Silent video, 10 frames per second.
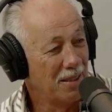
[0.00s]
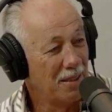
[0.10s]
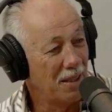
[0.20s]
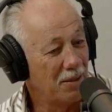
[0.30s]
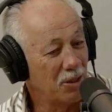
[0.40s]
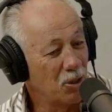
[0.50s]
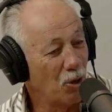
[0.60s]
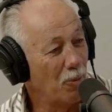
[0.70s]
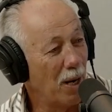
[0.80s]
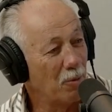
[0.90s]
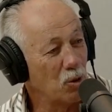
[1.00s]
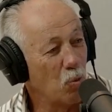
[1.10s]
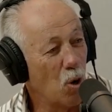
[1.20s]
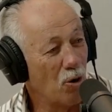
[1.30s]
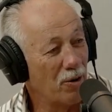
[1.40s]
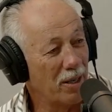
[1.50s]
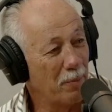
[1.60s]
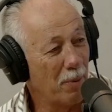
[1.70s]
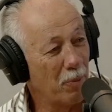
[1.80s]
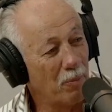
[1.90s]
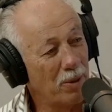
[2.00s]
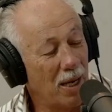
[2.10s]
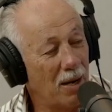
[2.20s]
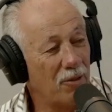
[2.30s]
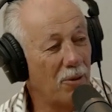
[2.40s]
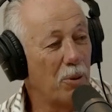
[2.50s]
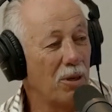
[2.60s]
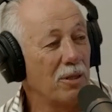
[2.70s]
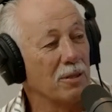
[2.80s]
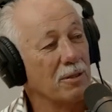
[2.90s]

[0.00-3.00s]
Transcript: And the cellmate was wiring him up on behalf of the police.